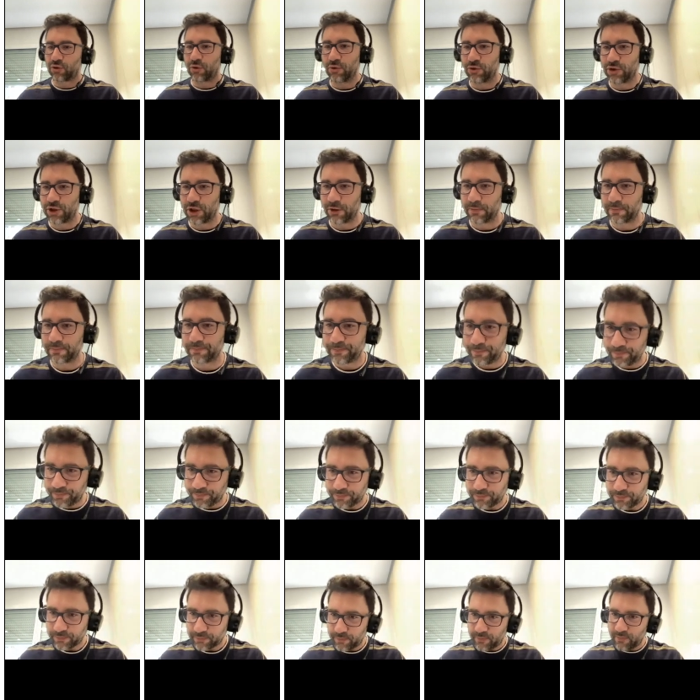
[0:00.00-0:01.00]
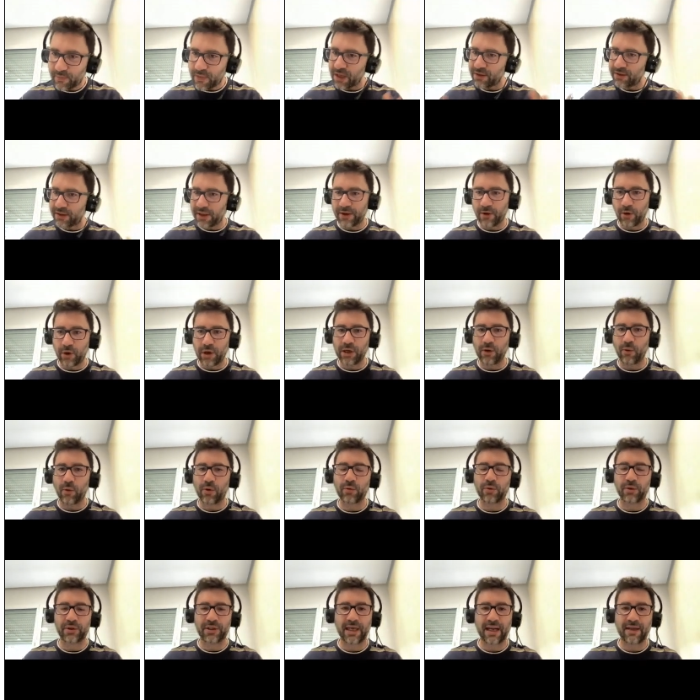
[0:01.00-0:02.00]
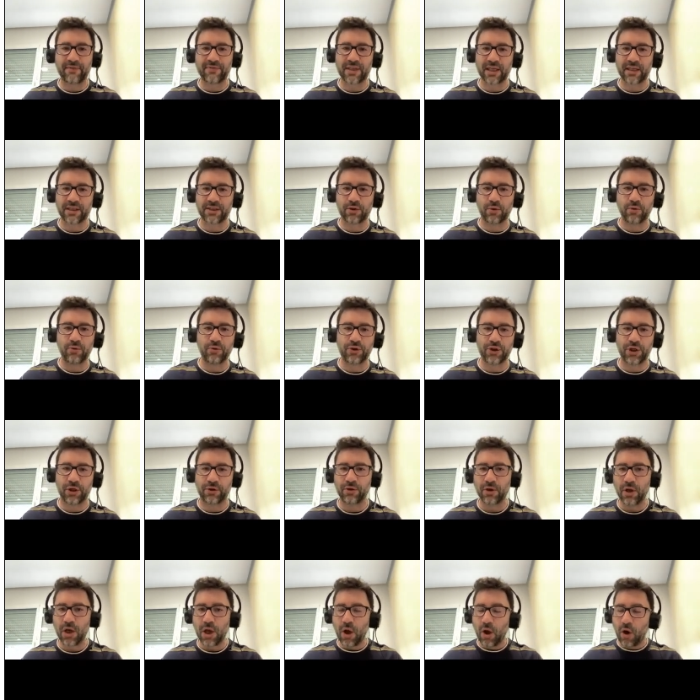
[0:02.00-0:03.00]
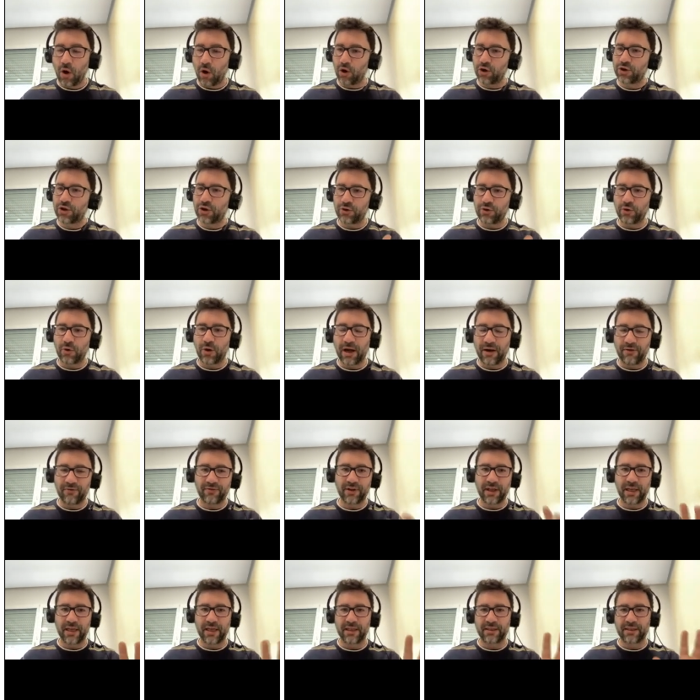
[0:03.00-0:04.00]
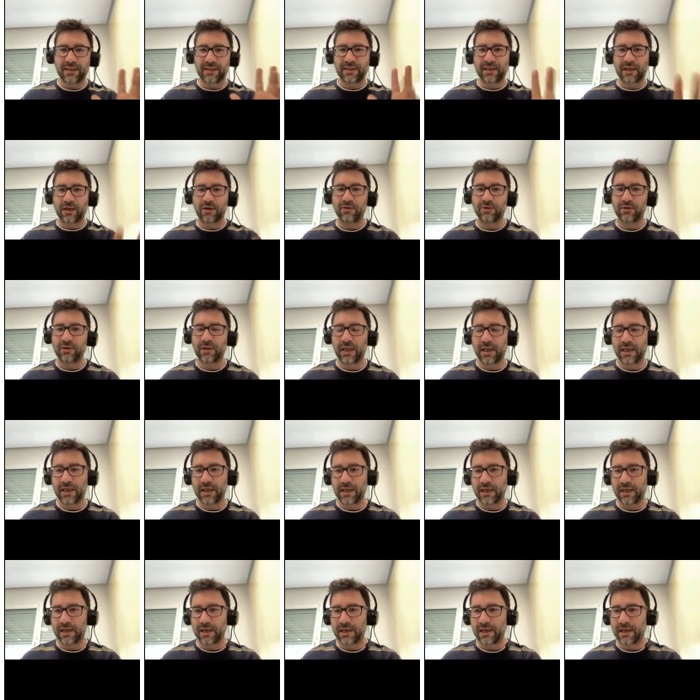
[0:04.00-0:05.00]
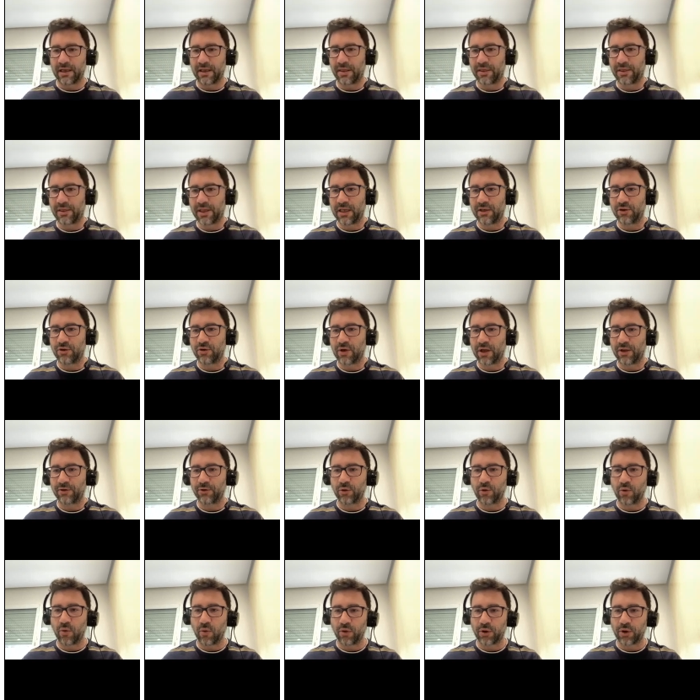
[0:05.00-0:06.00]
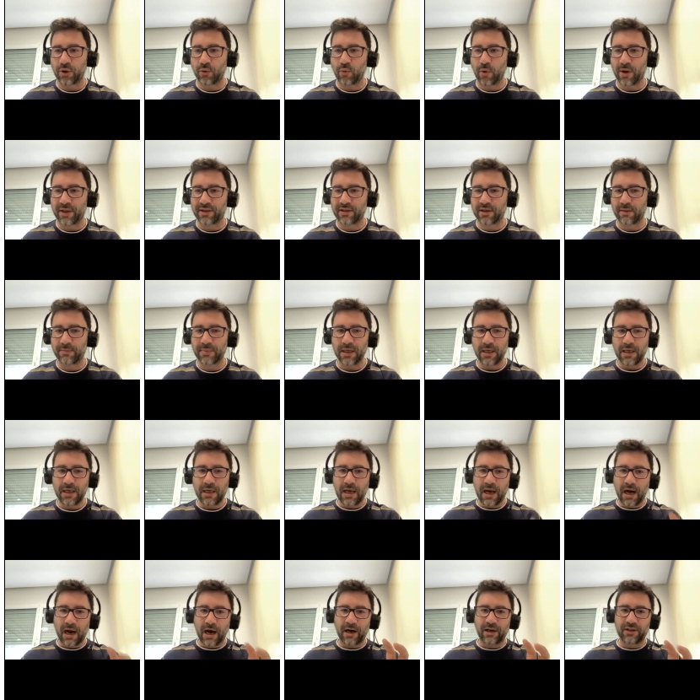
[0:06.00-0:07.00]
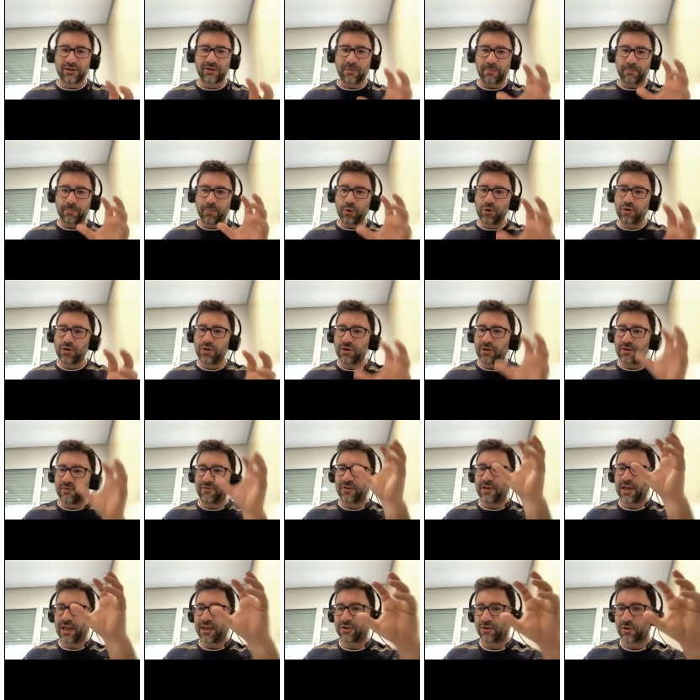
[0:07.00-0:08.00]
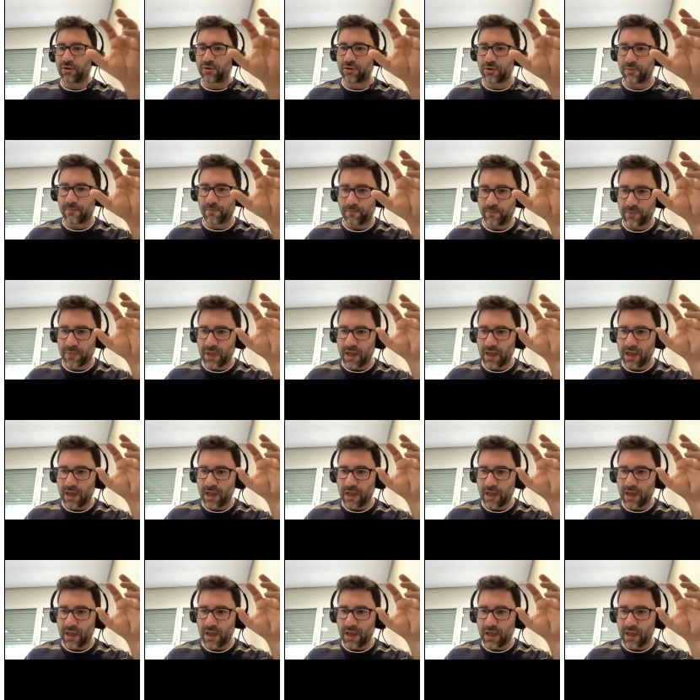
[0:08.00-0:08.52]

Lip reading: solution. They only work with the live chat solution. Also, you have the second thing you can do with WhatsApp are the push notifications.